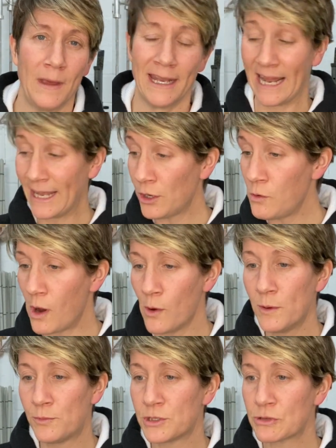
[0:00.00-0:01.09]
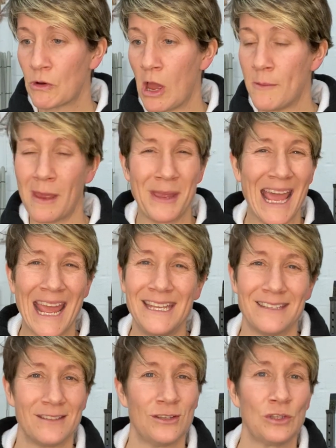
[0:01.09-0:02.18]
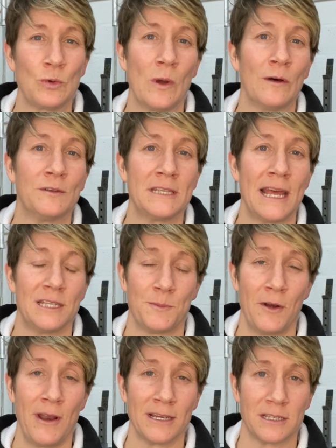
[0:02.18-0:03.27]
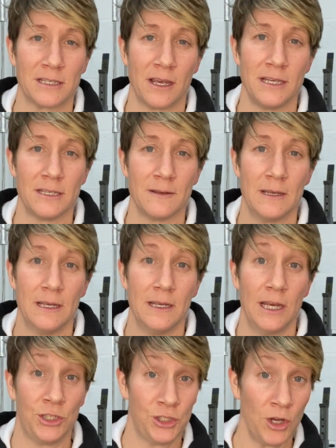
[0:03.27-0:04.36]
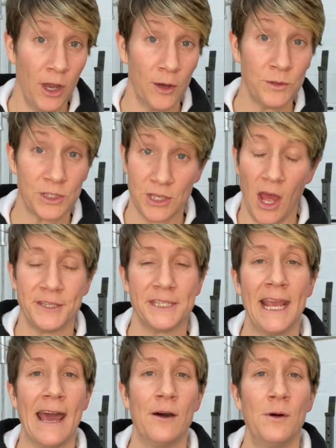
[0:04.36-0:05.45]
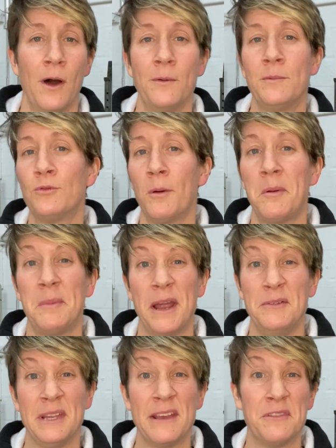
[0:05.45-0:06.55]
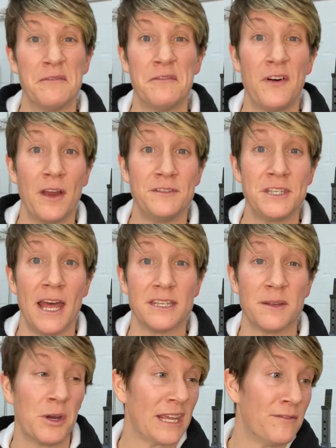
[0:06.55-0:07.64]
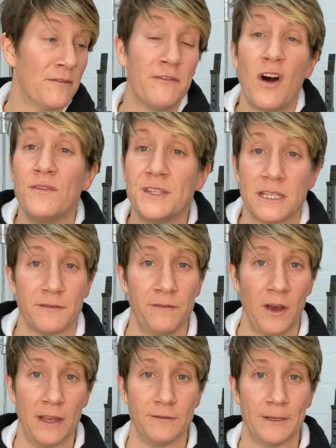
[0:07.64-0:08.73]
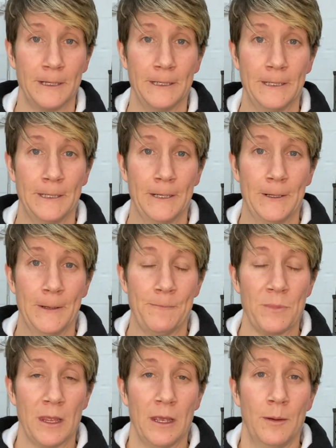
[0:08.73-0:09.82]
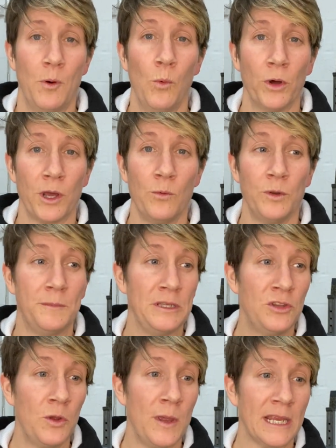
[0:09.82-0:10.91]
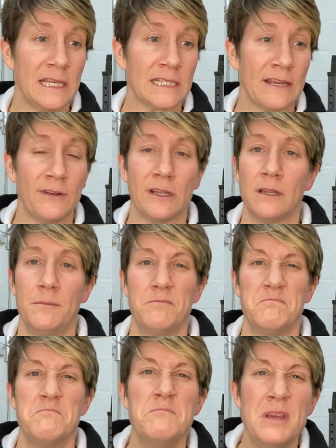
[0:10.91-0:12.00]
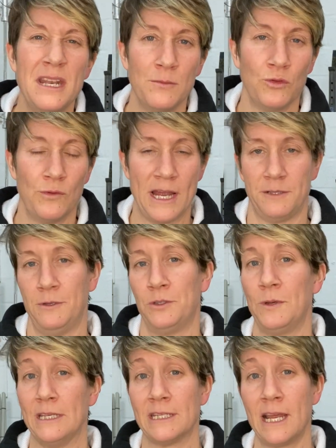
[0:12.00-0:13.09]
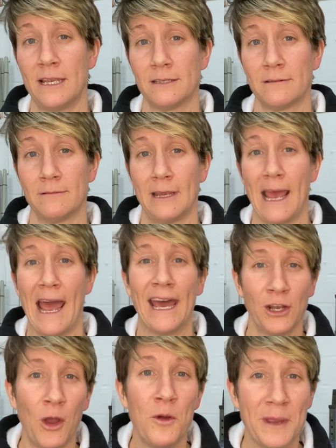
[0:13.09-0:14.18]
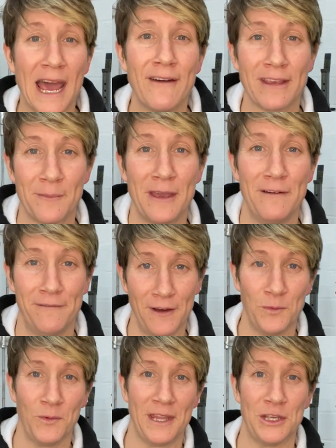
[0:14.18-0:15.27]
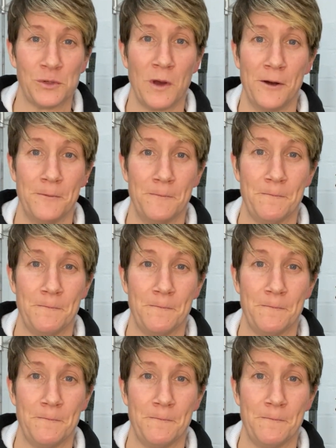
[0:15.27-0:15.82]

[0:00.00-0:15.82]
An adult, I would prescribe maybe 8 to 12 sets per exercise. A child starting out, I would probably only give them 5 sets. I might give them 5 sets of 5. But what I would be doing is giving them minimal rest between sets. And I would be having a bit of fun with it as well.